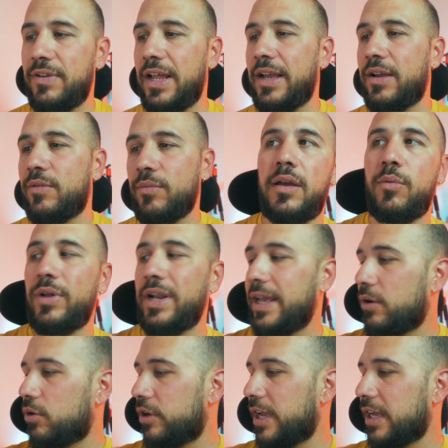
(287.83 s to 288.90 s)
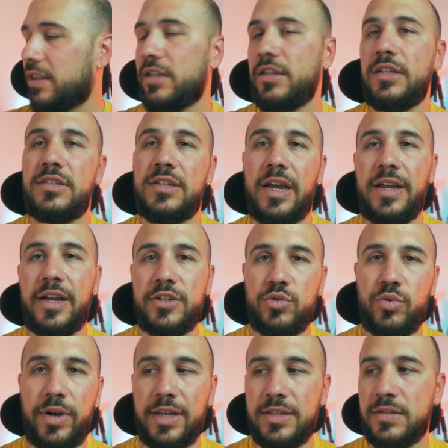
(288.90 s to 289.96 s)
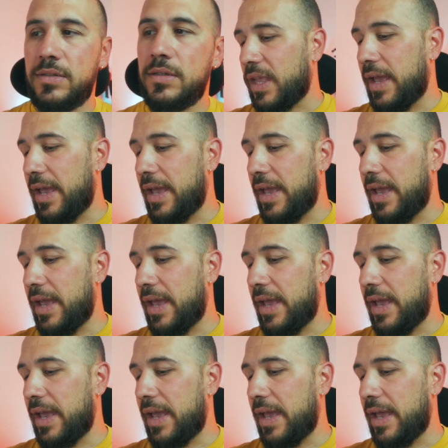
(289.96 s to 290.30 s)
like when I connected DJI R2S,